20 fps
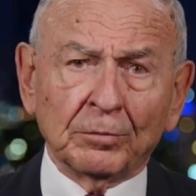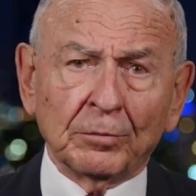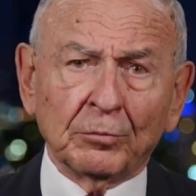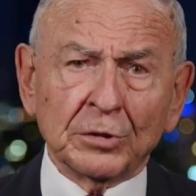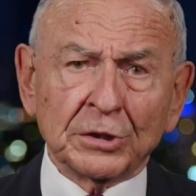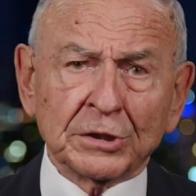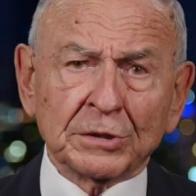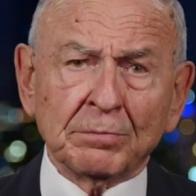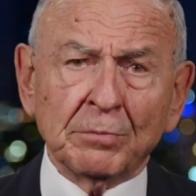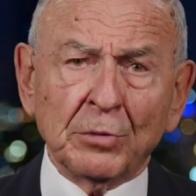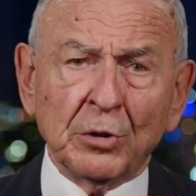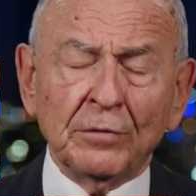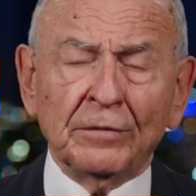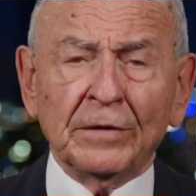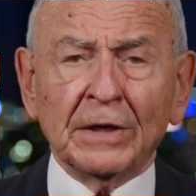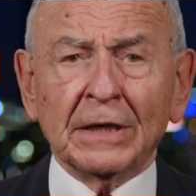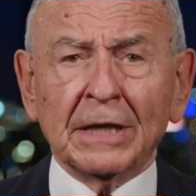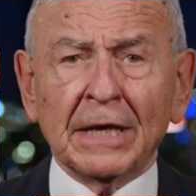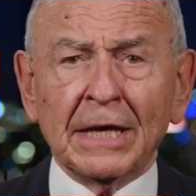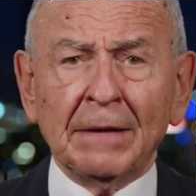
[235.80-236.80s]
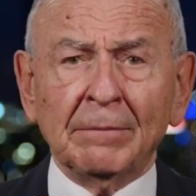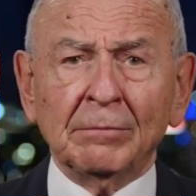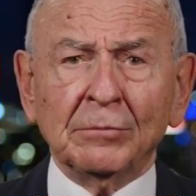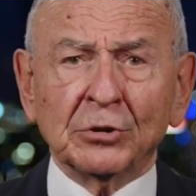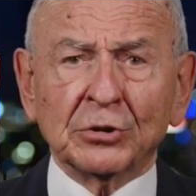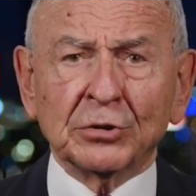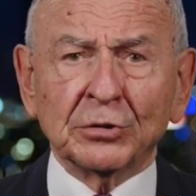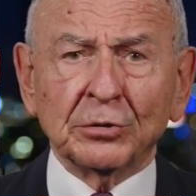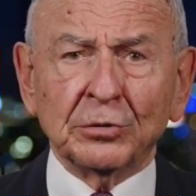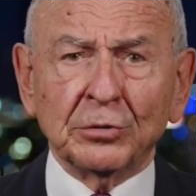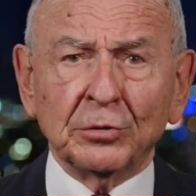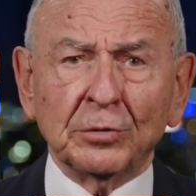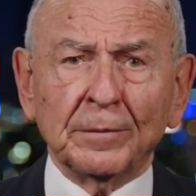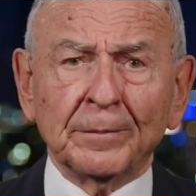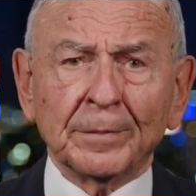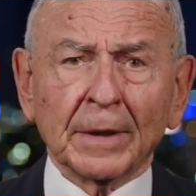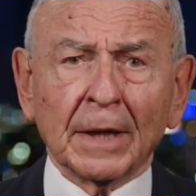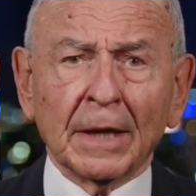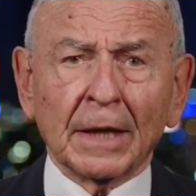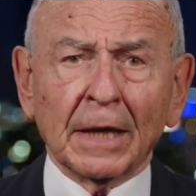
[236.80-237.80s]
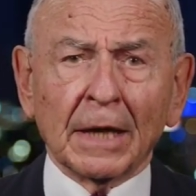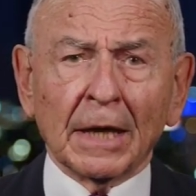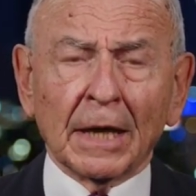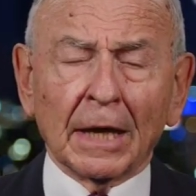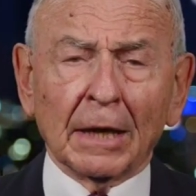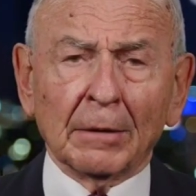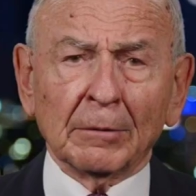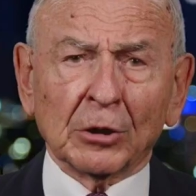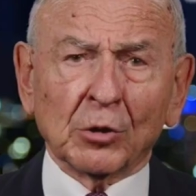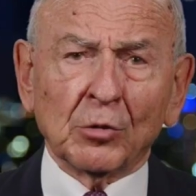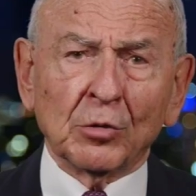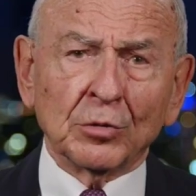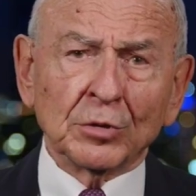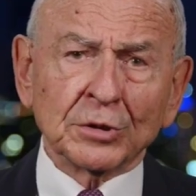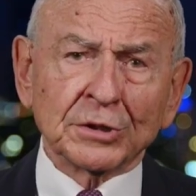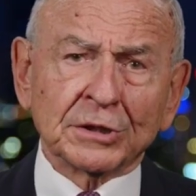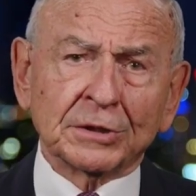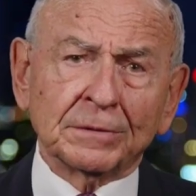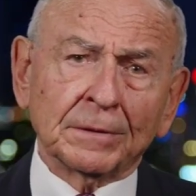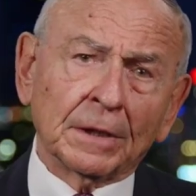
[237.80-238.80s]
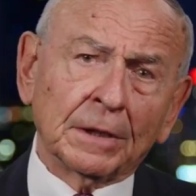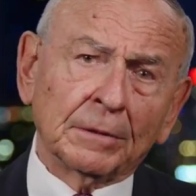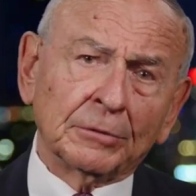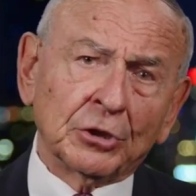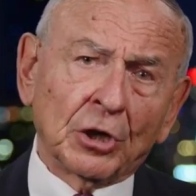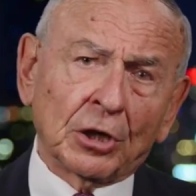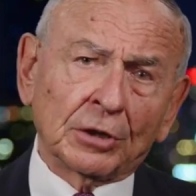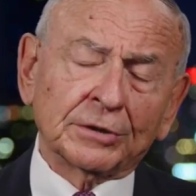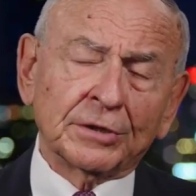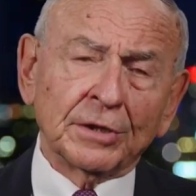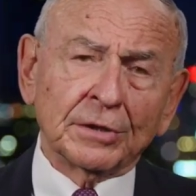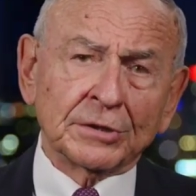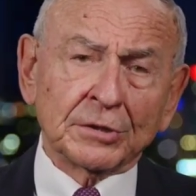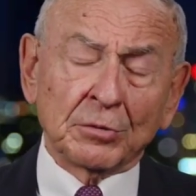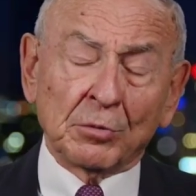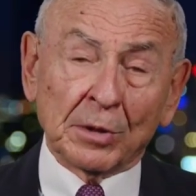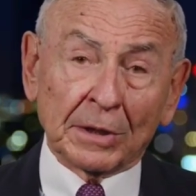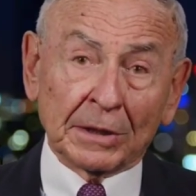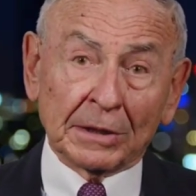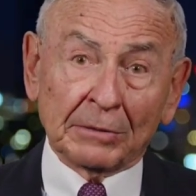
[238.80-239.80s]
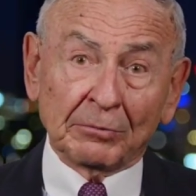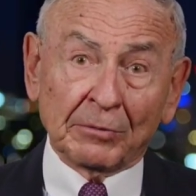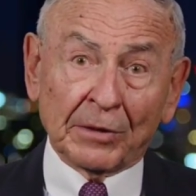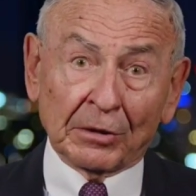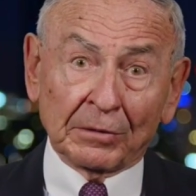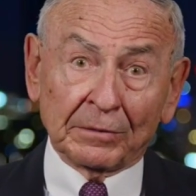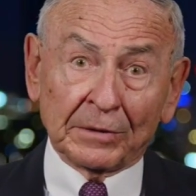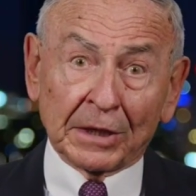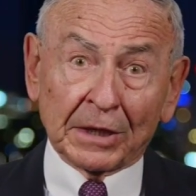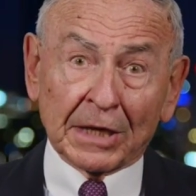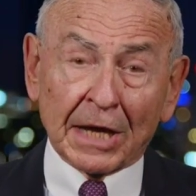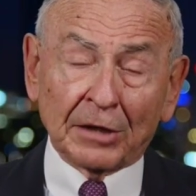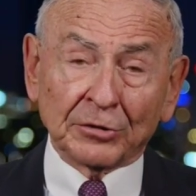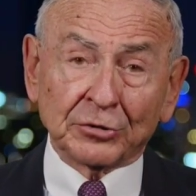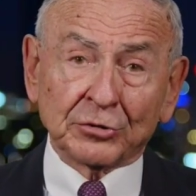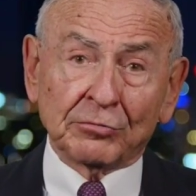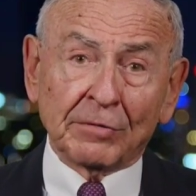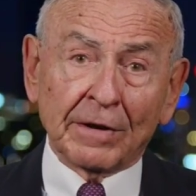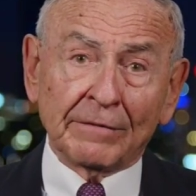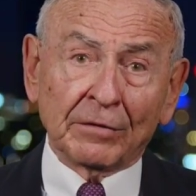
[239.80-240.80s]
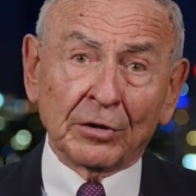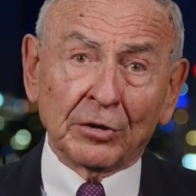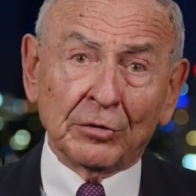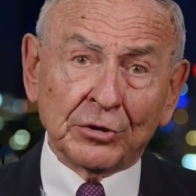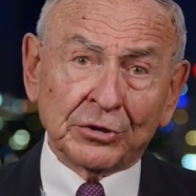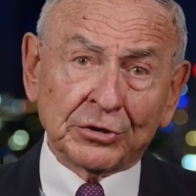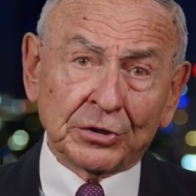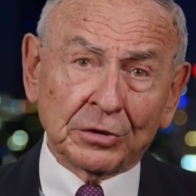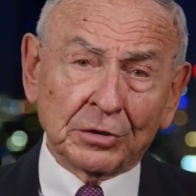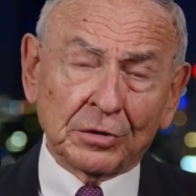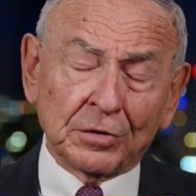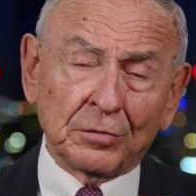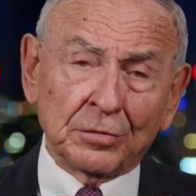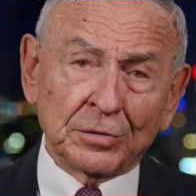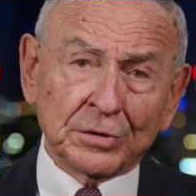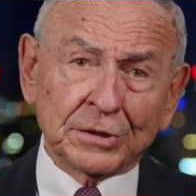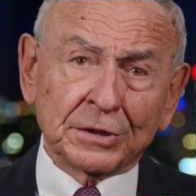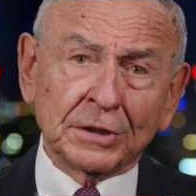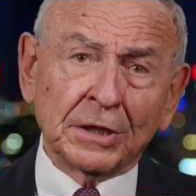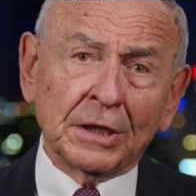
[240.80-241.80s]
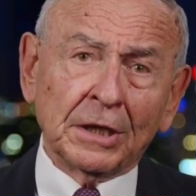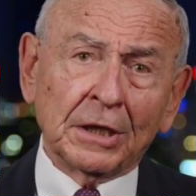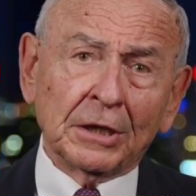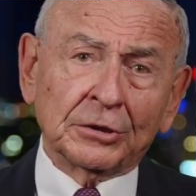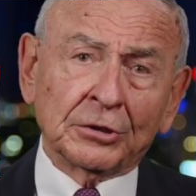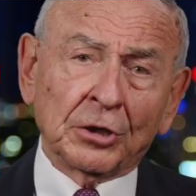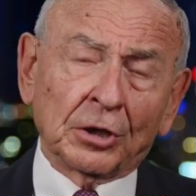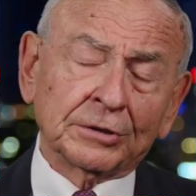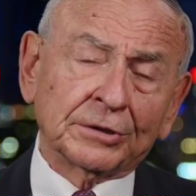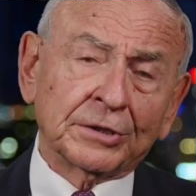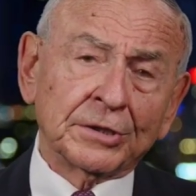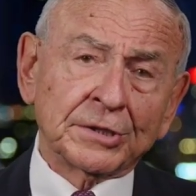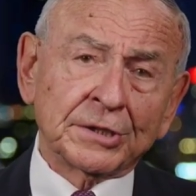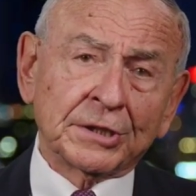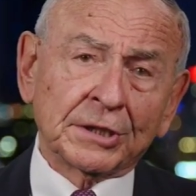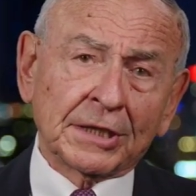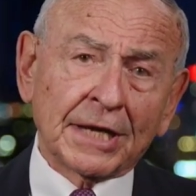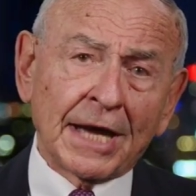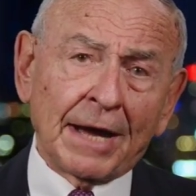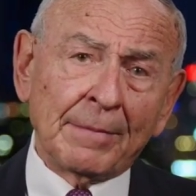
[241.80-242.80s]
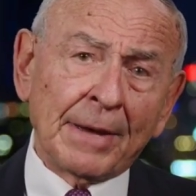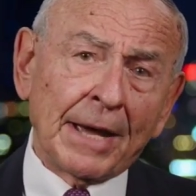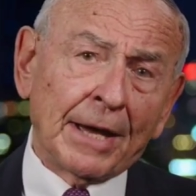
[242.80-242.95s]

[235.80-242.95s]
was moving him to cause doctors, or the Cultural Revolution caused doctors to come